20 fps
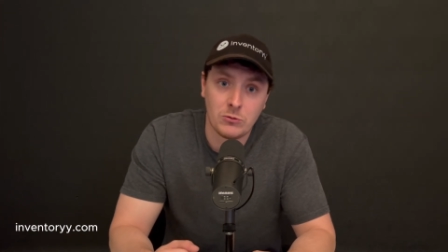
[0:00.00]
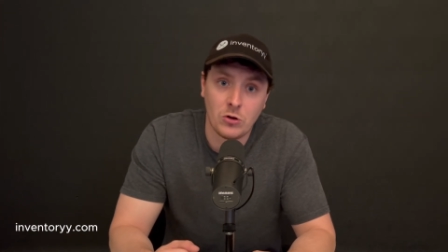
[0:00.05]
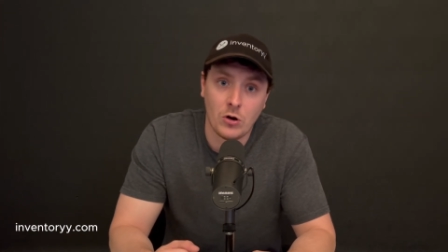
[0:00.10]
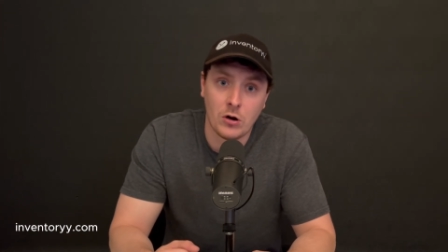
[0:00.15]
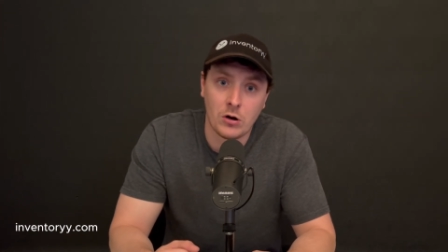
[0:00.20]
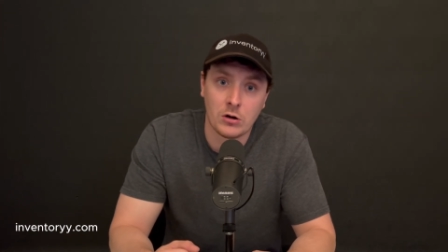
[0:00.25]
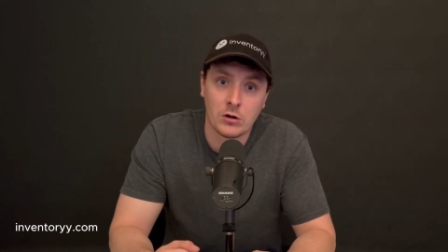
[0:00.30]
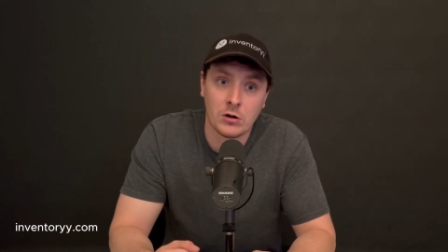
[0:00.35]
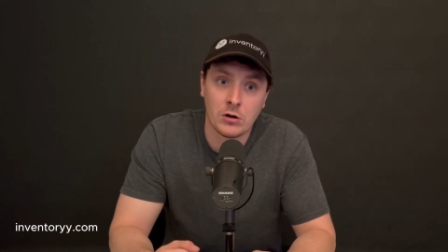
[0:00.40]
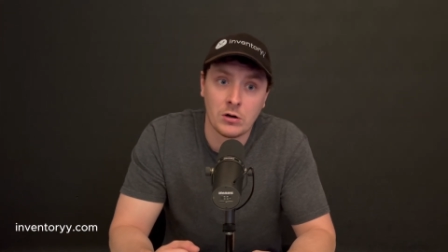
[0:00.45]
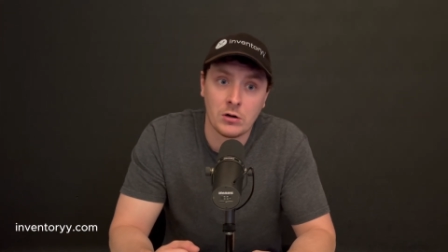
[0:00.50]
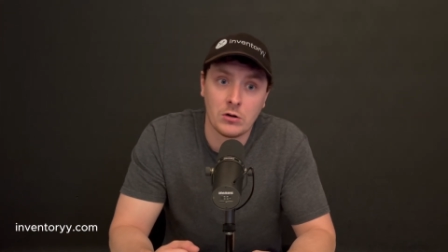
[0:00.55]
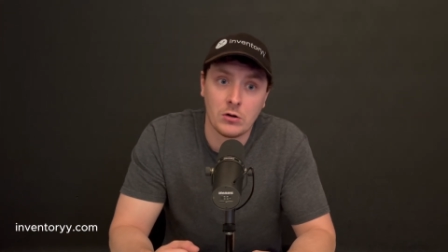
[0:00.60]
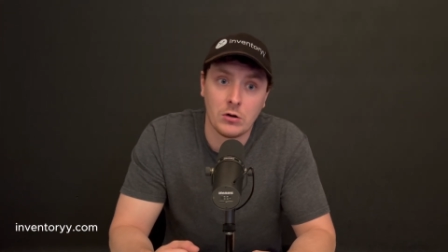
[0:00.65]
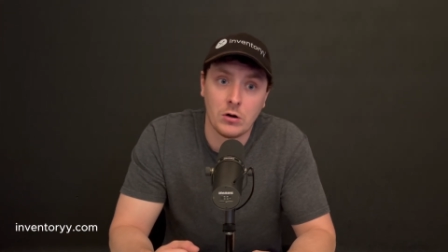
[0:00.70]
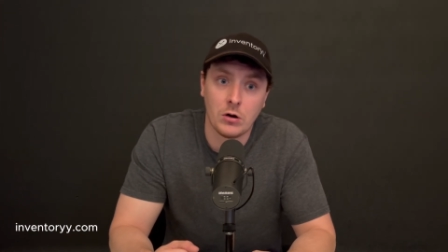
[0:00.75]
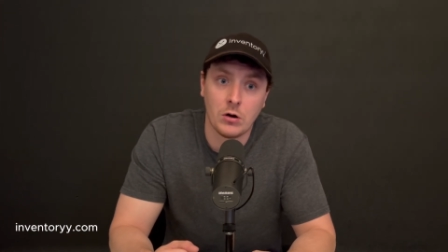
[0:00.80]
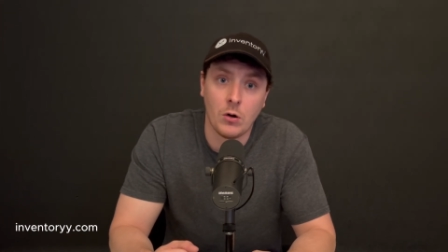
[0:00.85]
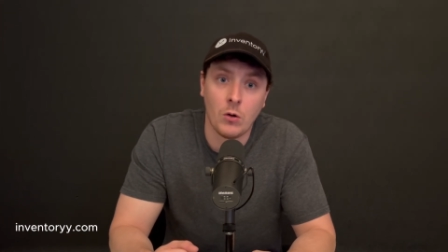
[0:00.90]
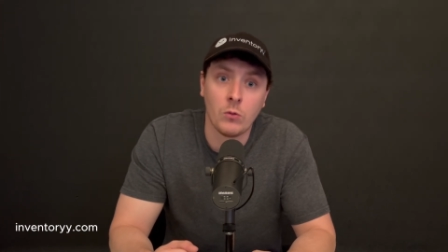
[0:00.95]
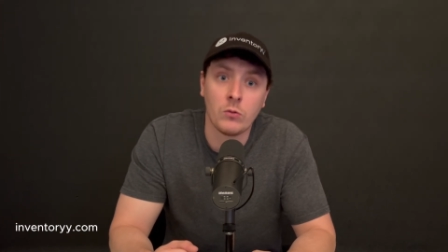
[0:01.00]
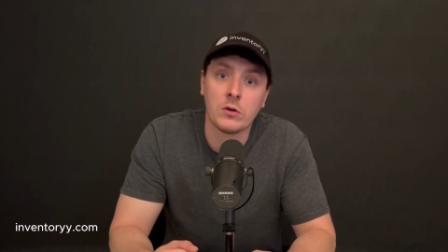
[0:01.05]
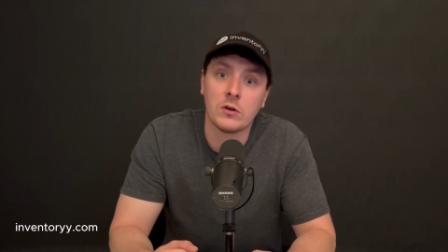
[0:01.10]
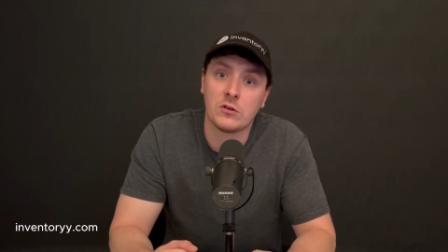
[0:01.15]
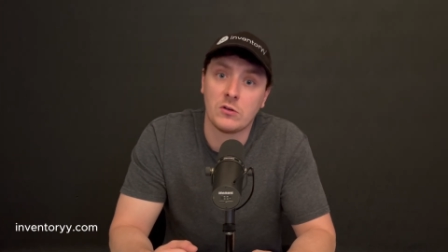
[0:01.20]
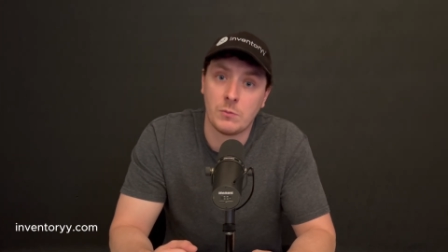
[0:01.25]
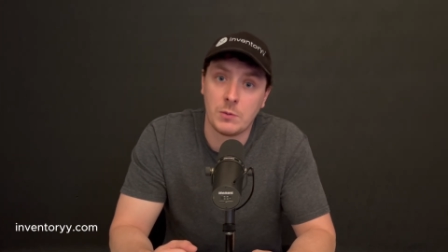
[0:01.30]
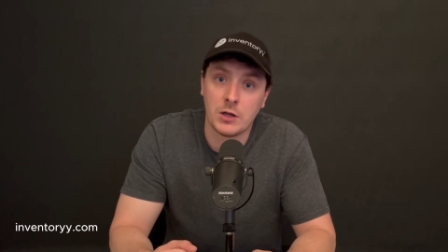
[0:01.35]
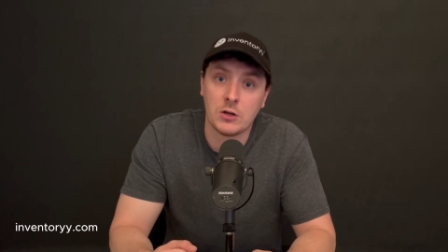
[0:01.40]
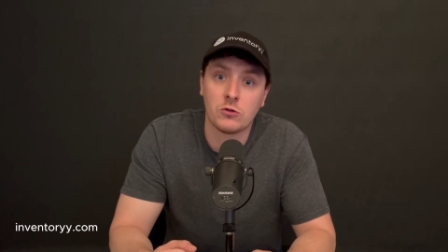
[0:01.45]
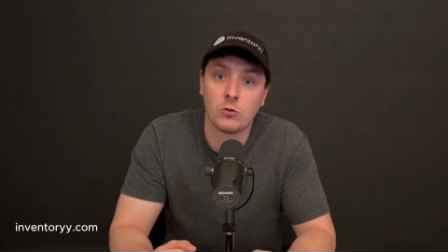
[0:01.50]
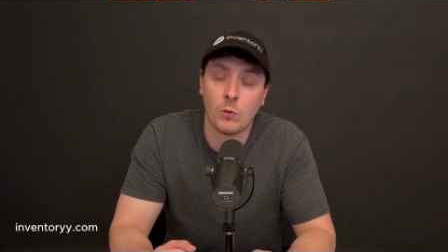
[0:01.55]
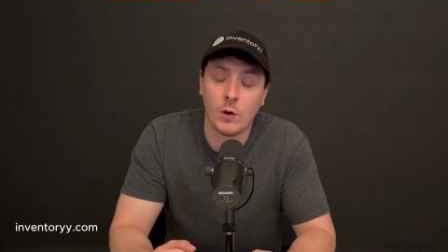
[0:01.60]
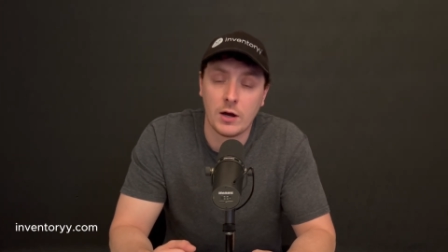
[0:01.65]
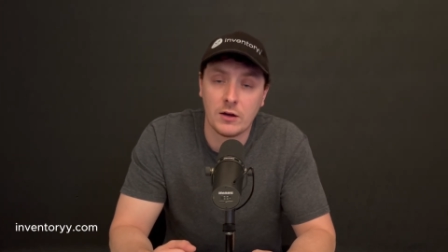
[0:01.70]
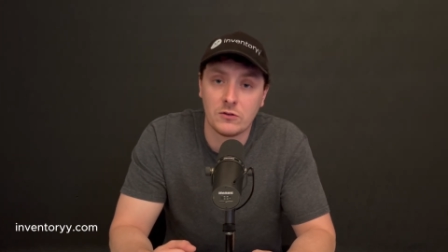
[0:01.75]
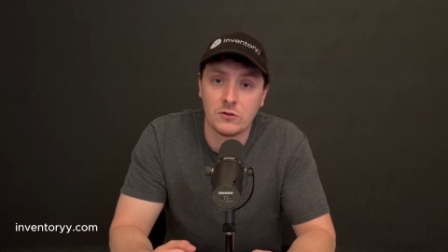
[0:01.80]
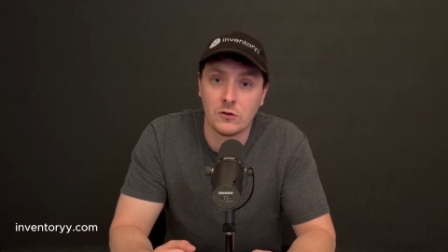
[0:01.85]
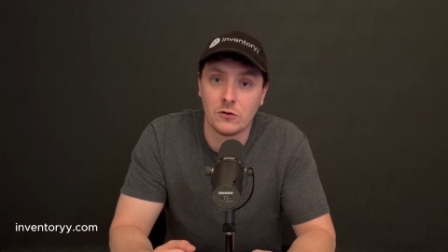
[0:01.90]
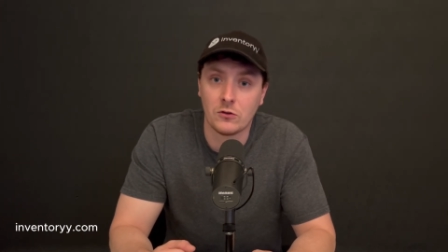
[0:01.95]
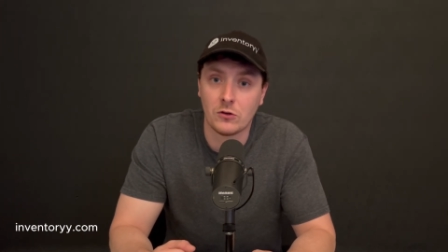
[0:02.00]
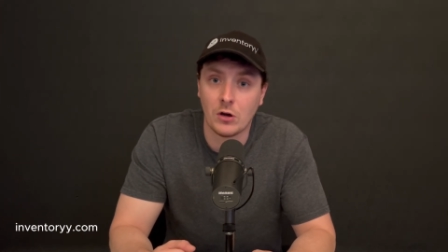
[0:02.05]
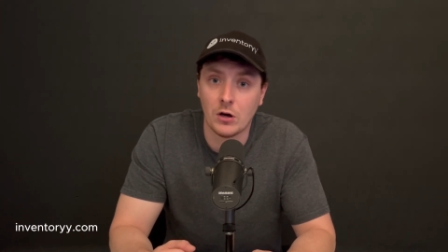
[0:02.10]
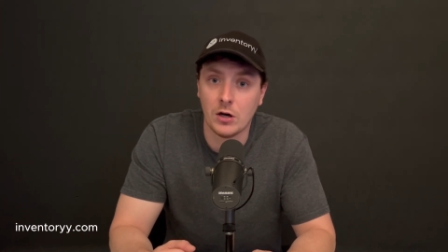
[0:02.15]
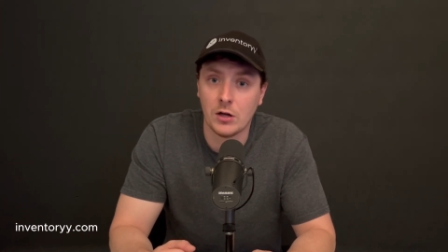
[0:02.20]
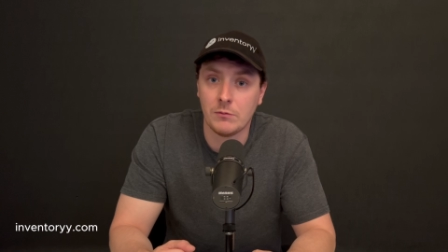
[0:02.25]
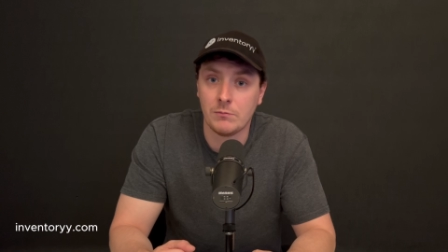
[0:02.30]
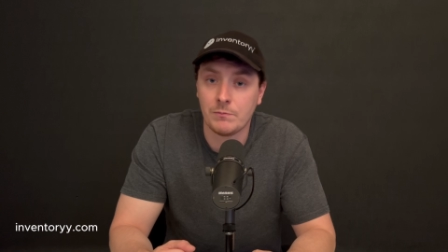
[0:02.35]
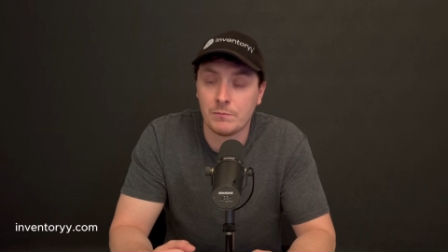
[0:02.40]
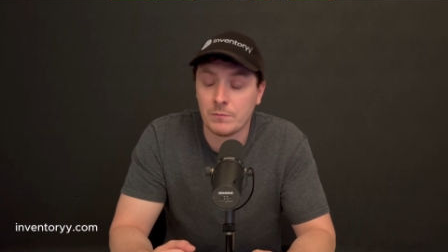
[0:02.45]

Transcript: harder only to be twice as good.